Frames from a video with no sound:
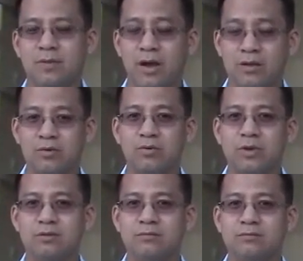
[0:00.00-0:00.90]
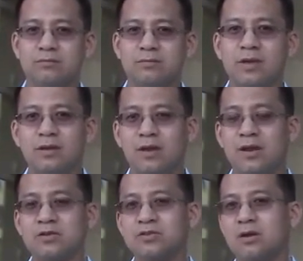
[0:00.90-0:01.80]
I agreed. And
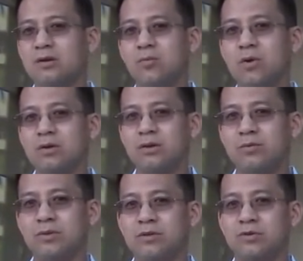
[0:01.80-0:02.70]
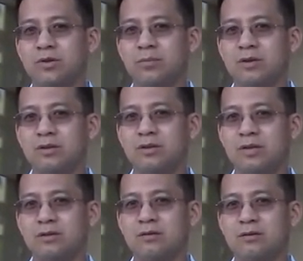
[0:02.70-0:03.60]
I started working with Internet Marketing Inc.